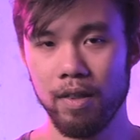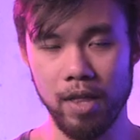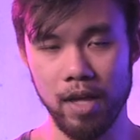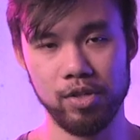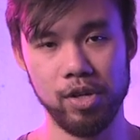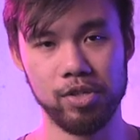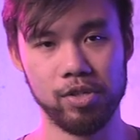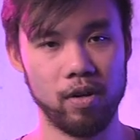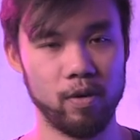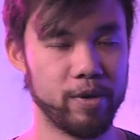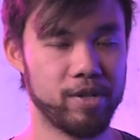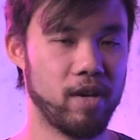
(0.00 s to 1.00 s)
Then she
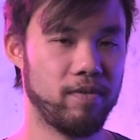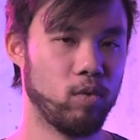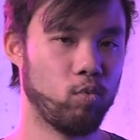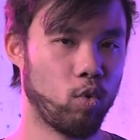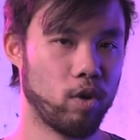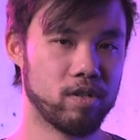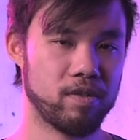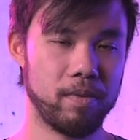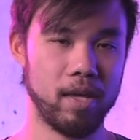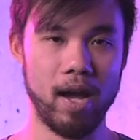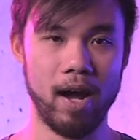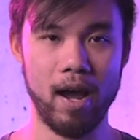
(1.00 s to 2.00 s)
started receiving warrants from
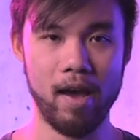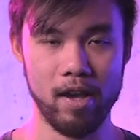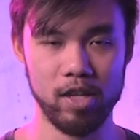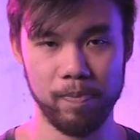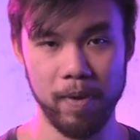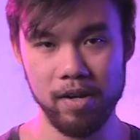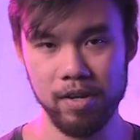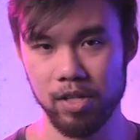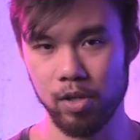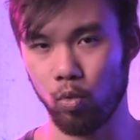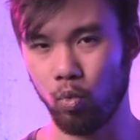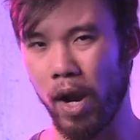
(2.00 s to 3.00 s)
the ISB
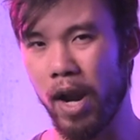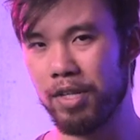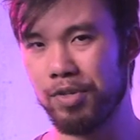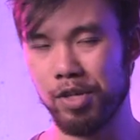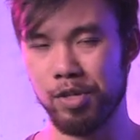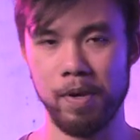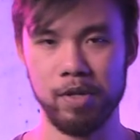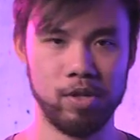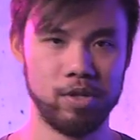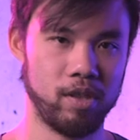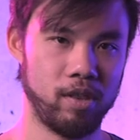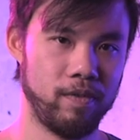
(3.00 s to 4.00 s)
to raid
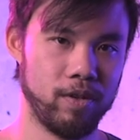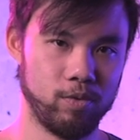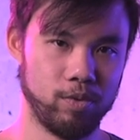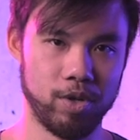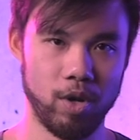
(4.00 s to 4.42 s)
suspicious individuals'